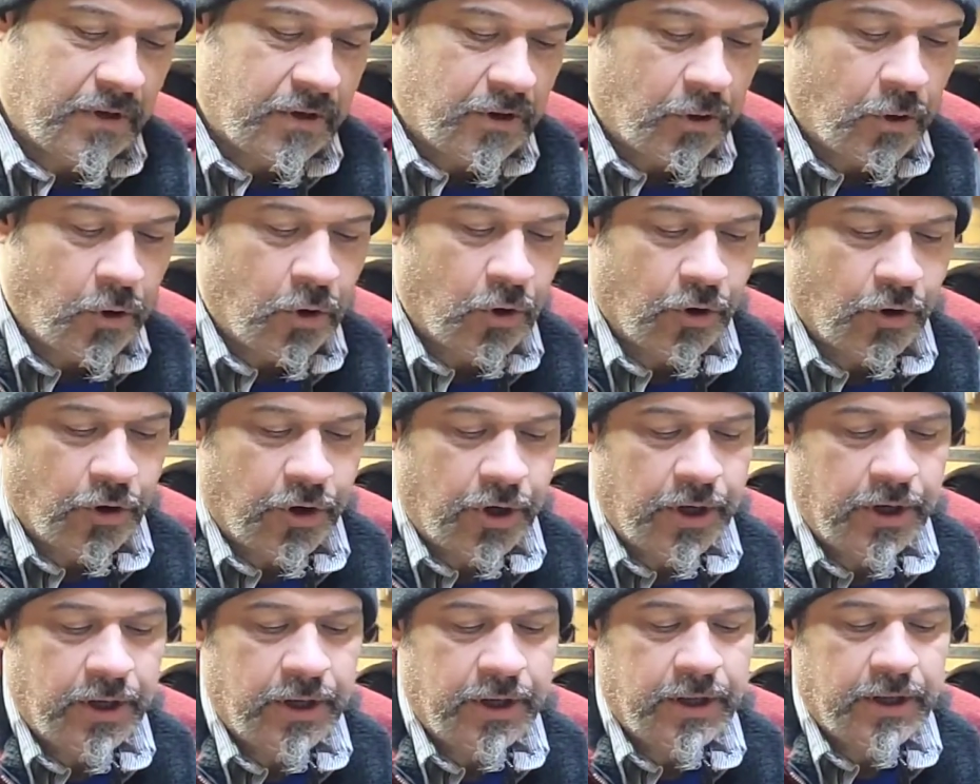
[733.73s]

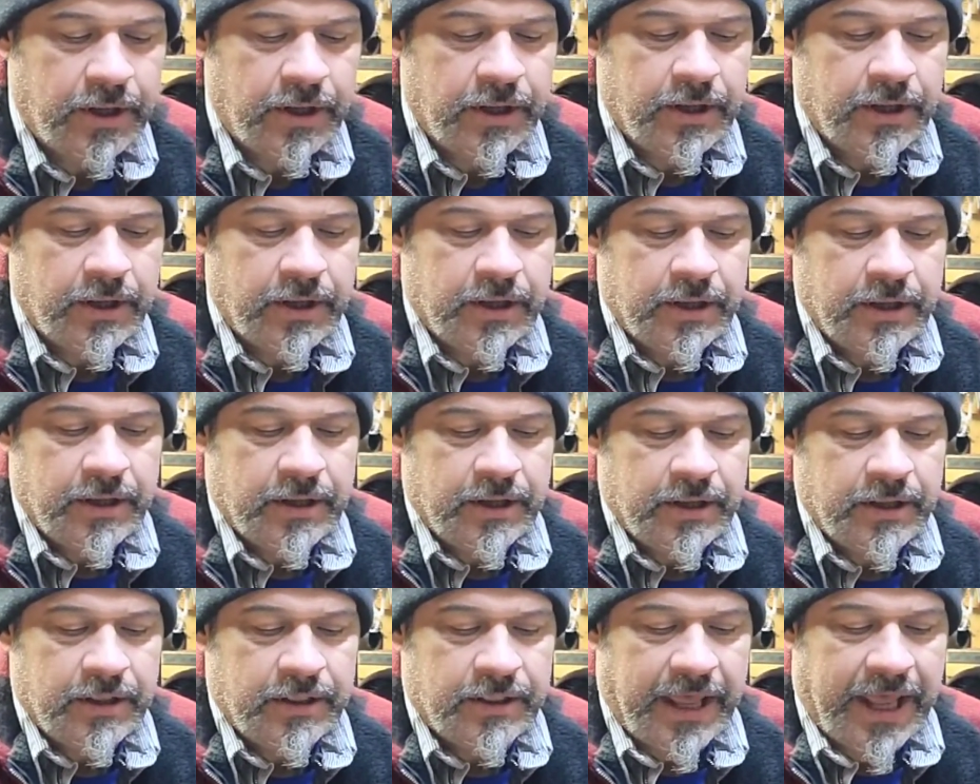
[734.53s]
Or
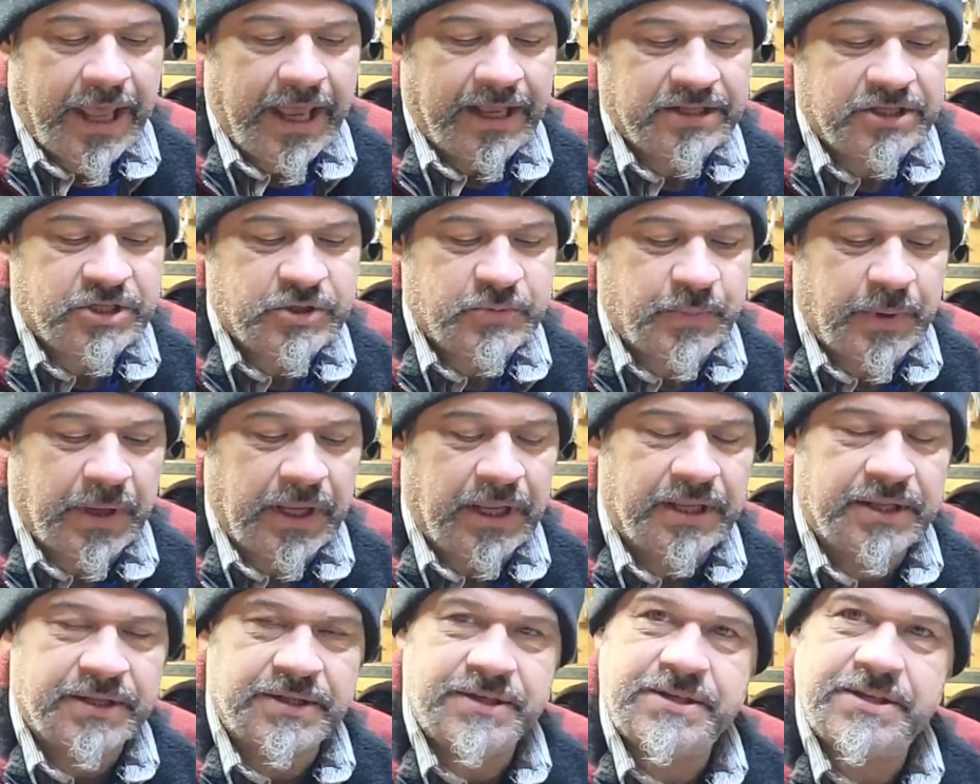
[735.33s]
that
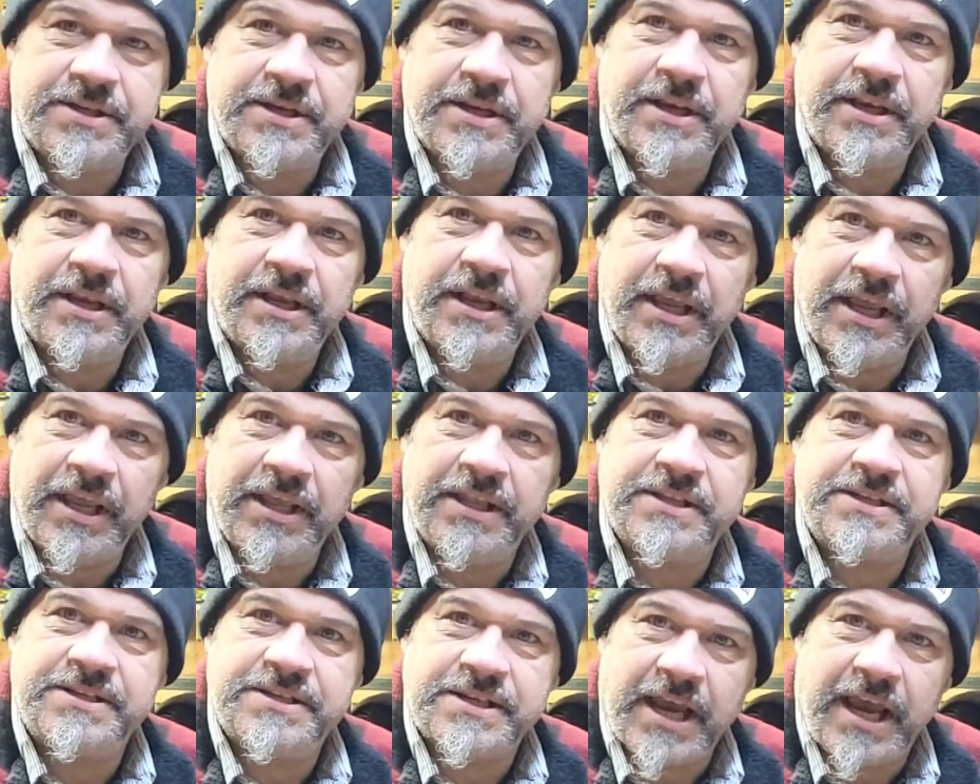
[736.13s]
spins
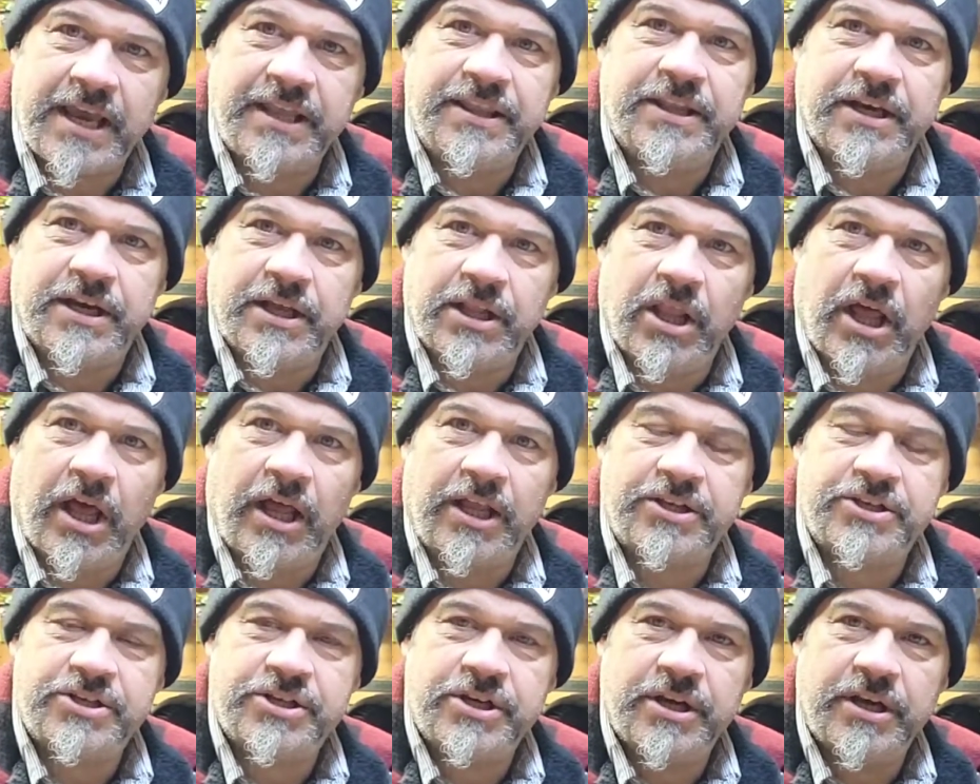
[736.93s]
inside the
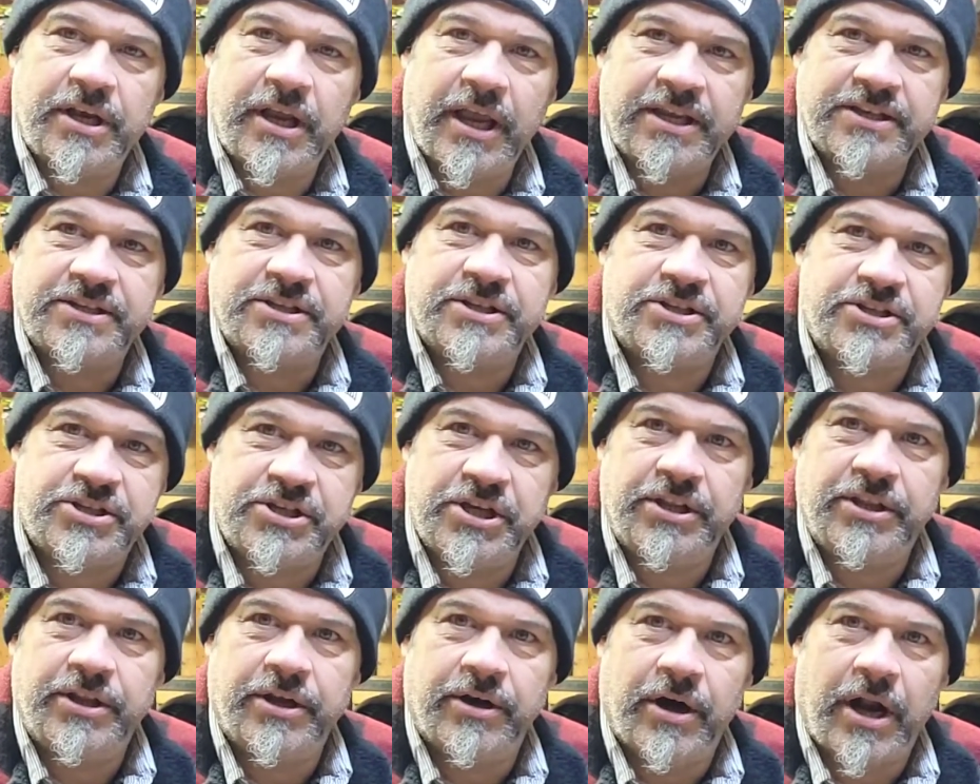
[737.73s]
clutch as it's
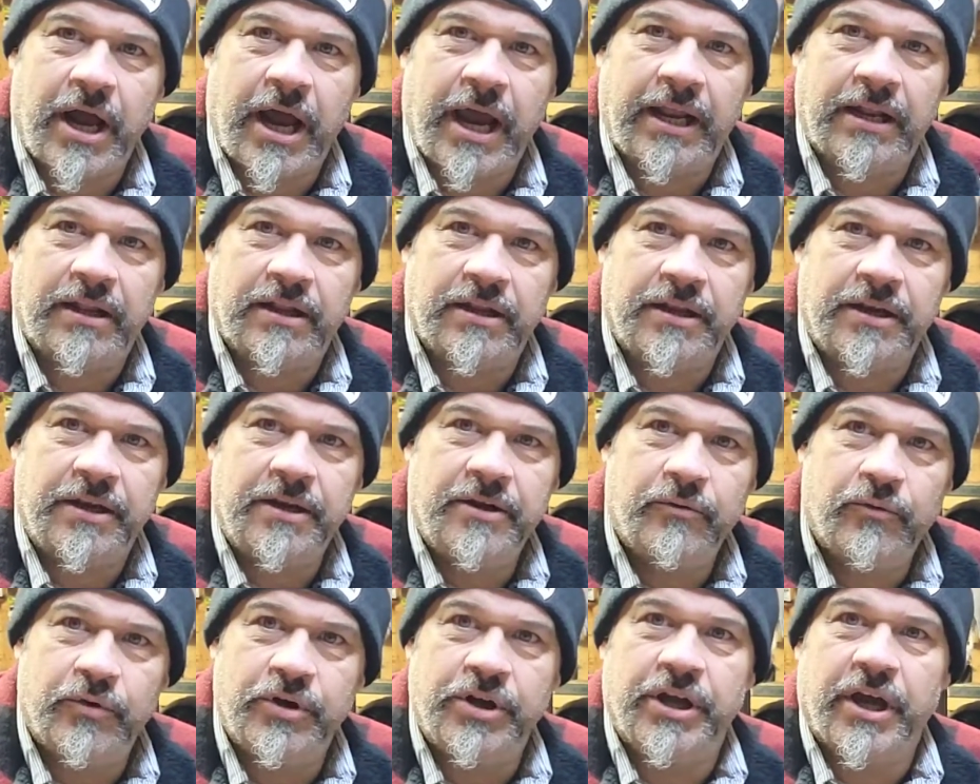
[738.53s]
sitting there idling.
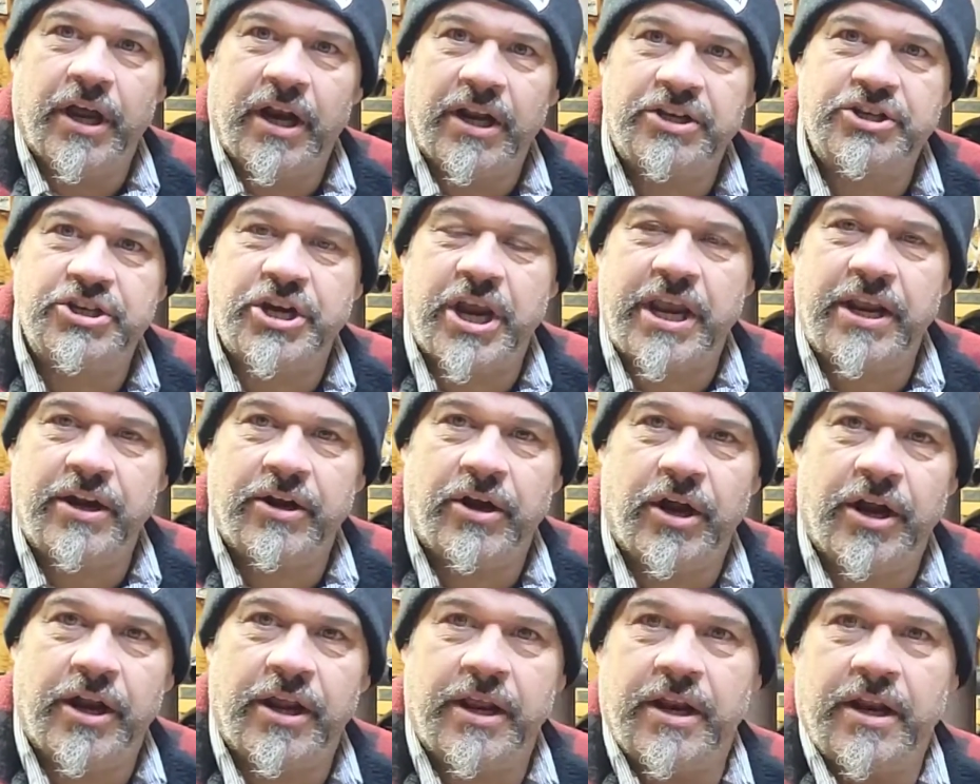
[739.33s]
When you got a chain
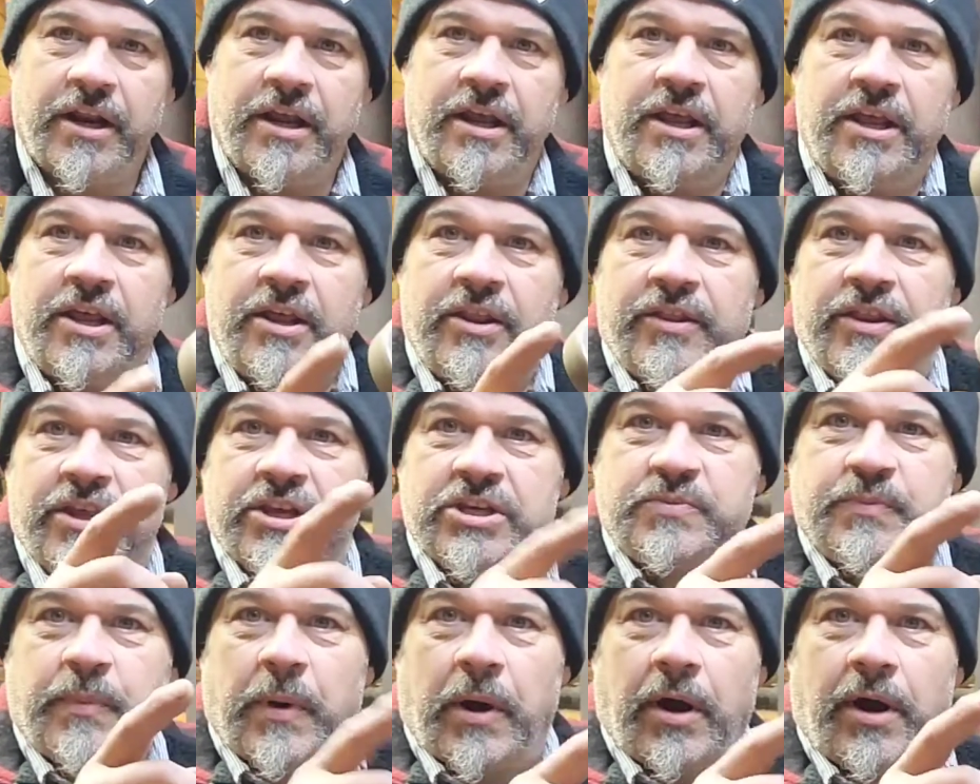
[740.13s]
on it,
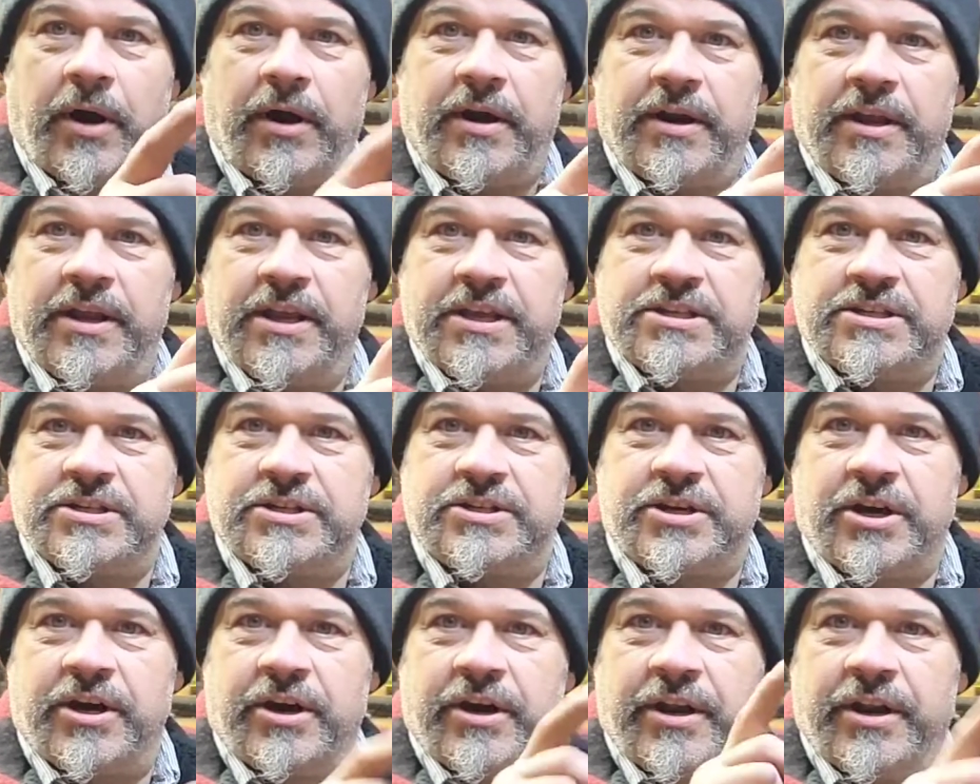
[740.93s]
this part
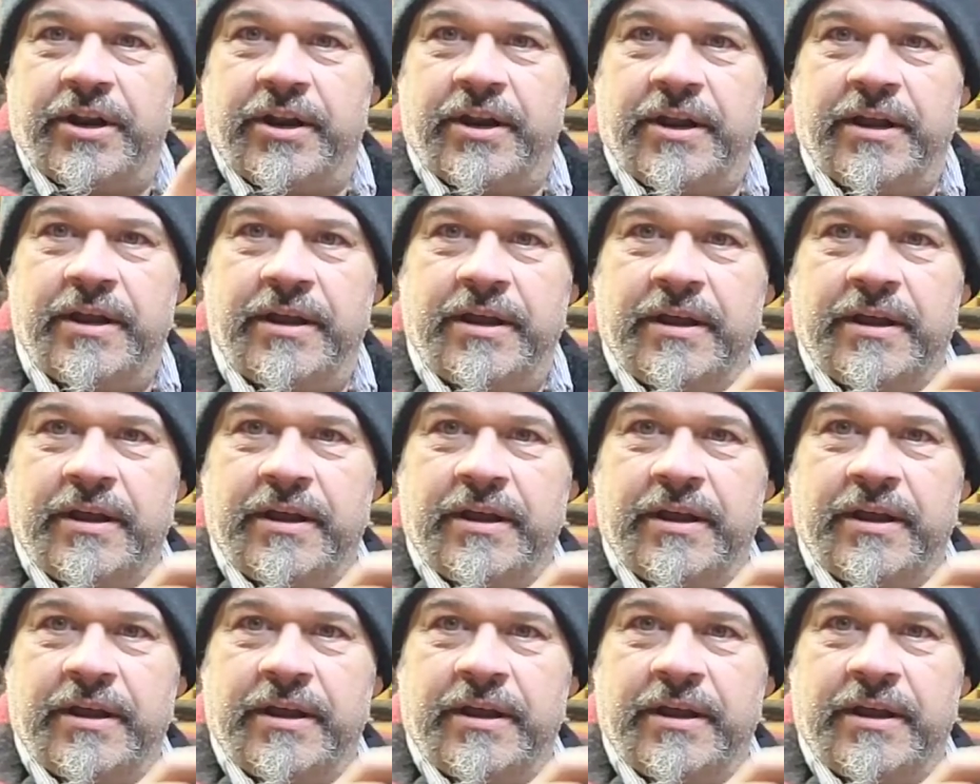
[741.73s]
isn't turning.